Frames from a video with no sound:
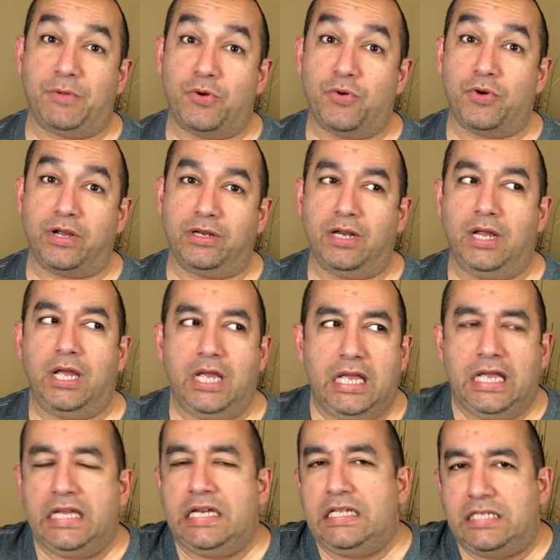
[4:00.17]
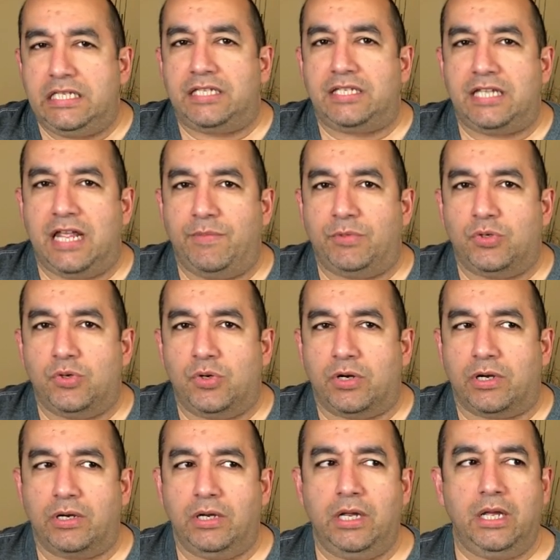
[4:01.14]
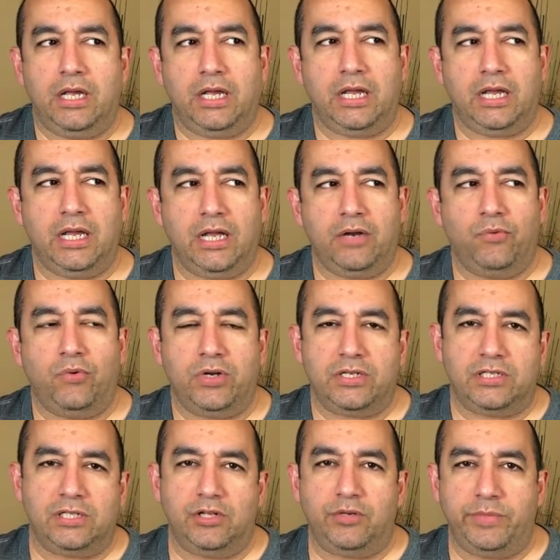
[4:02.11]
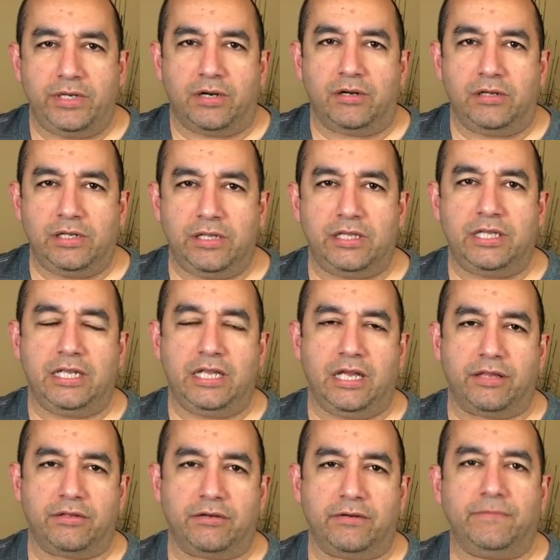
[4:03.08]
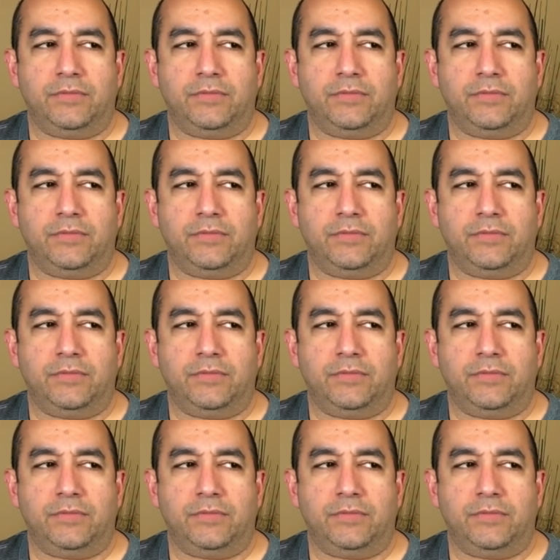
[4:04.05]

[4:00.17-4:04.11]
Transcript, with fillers: coin. It is the same tour, and one is a little bit earlier than the other.